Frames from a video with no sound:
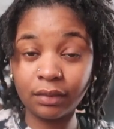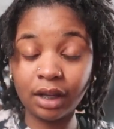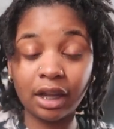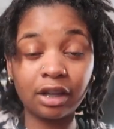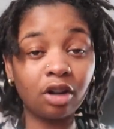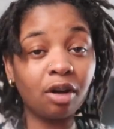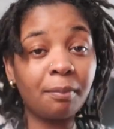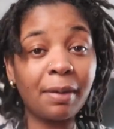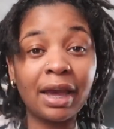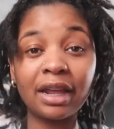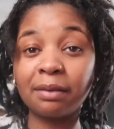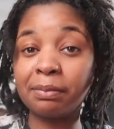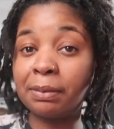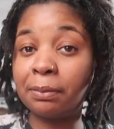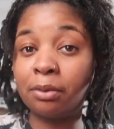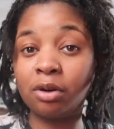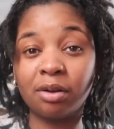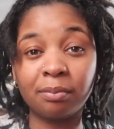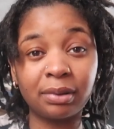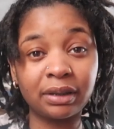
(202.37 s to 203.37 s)
It don't matter if
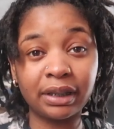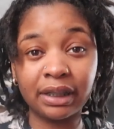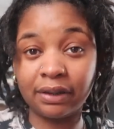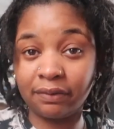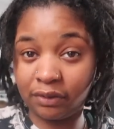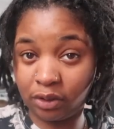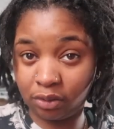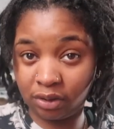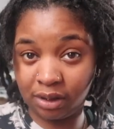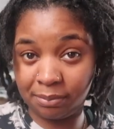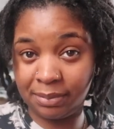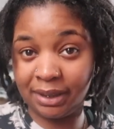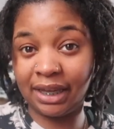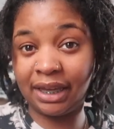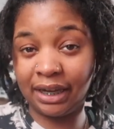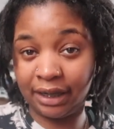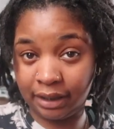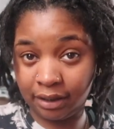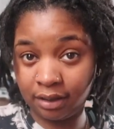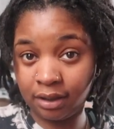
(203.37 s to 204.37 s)
people don't believe in you in the
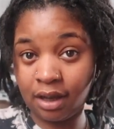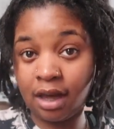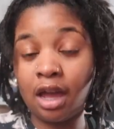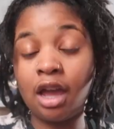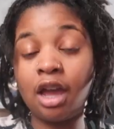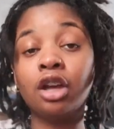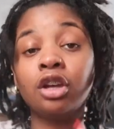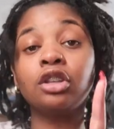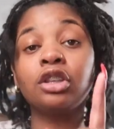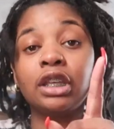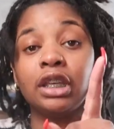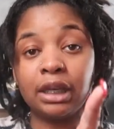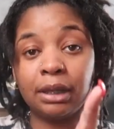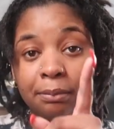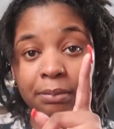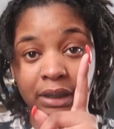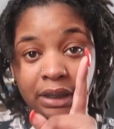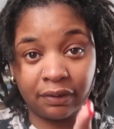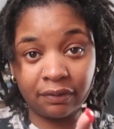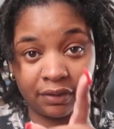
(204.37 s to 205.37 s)
beginning. Keep
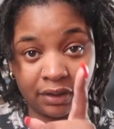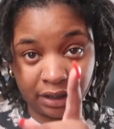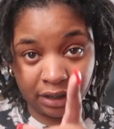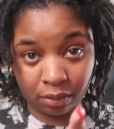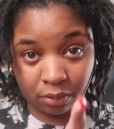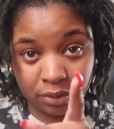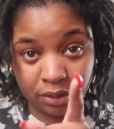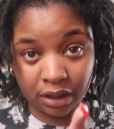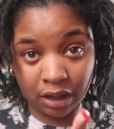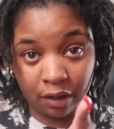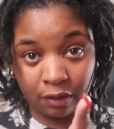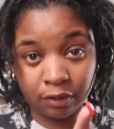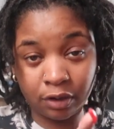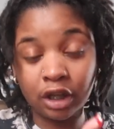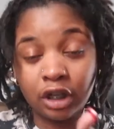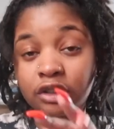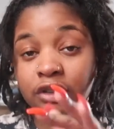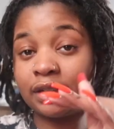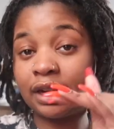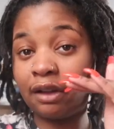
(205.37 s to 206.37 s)
believing in yourself.
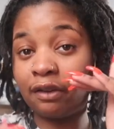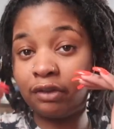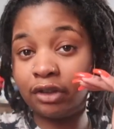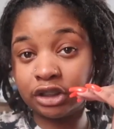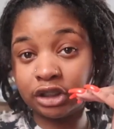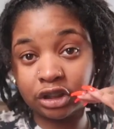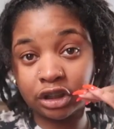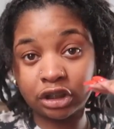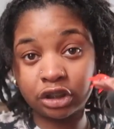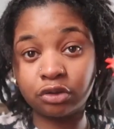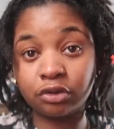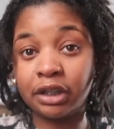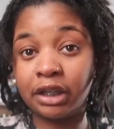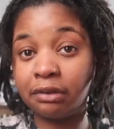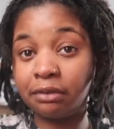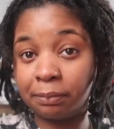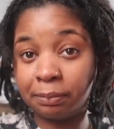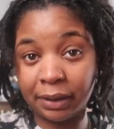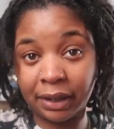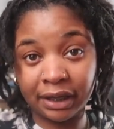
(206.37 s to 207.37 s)
So that vision that you
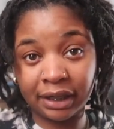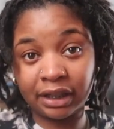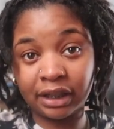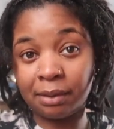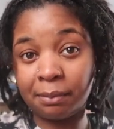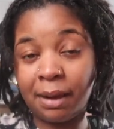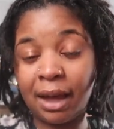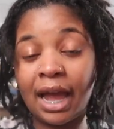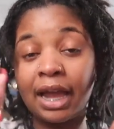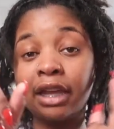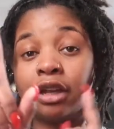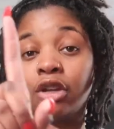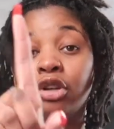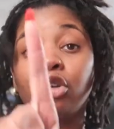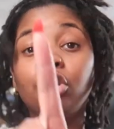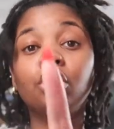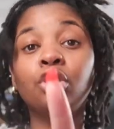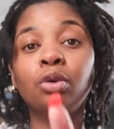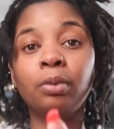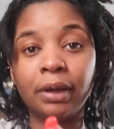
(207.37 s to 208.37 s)
keep replaying in your
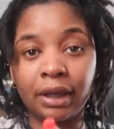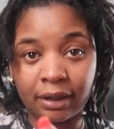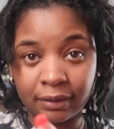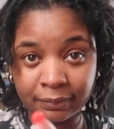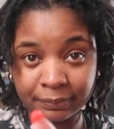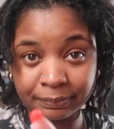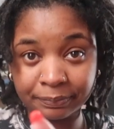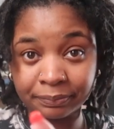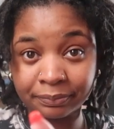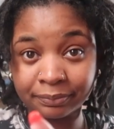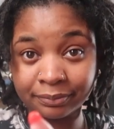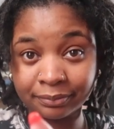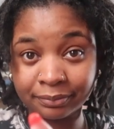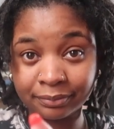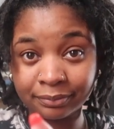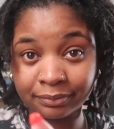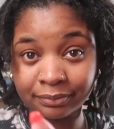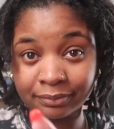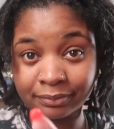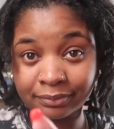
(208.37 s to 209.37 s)
mind, do it.
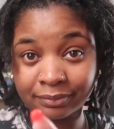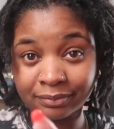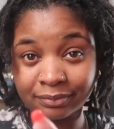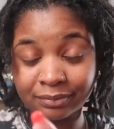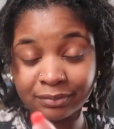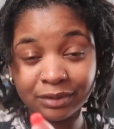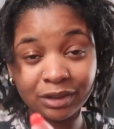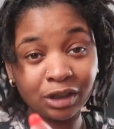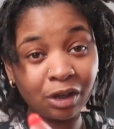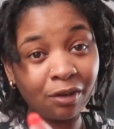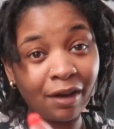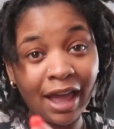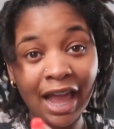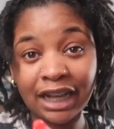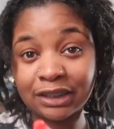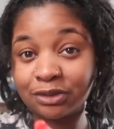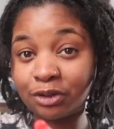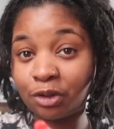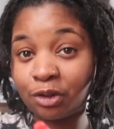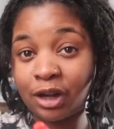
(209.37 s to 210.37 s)
Don't
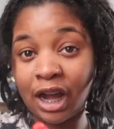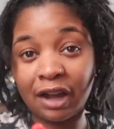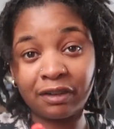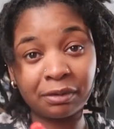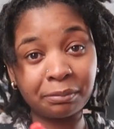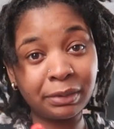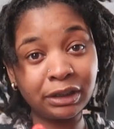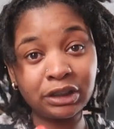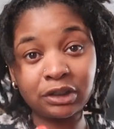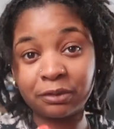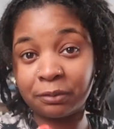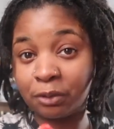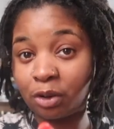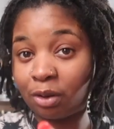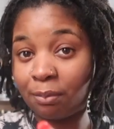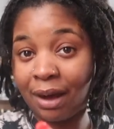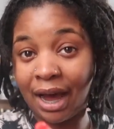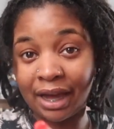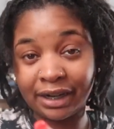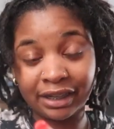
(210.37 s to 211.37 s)
ask for no confirmation from
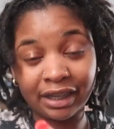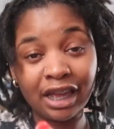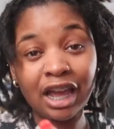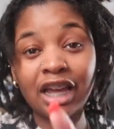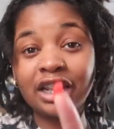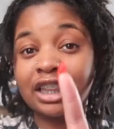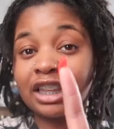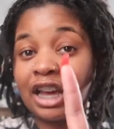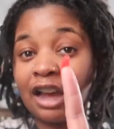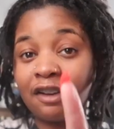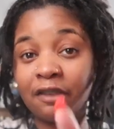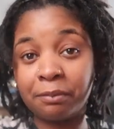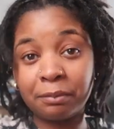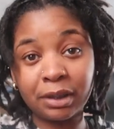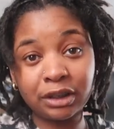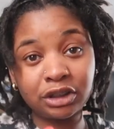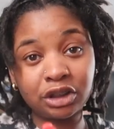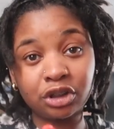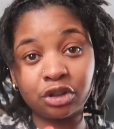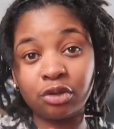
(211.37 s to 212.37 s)
nobody. The
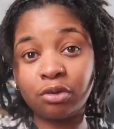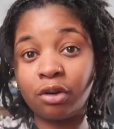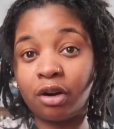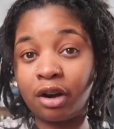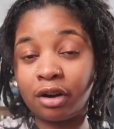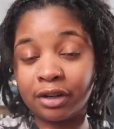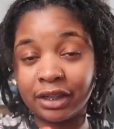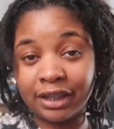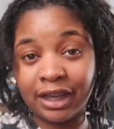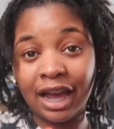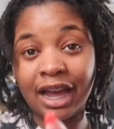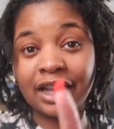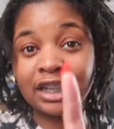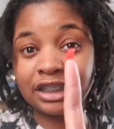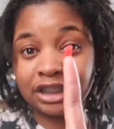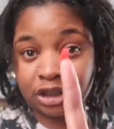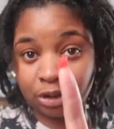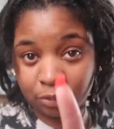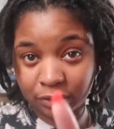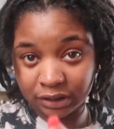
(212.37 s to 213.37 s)
confirmation you already got
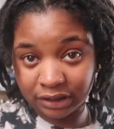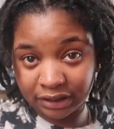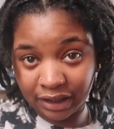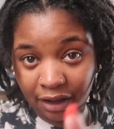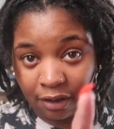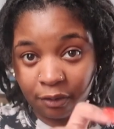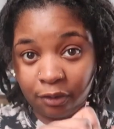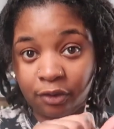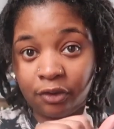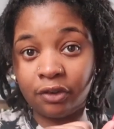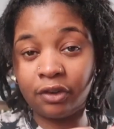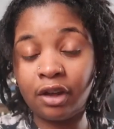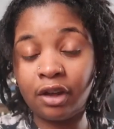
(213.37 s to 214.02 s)
is yourself.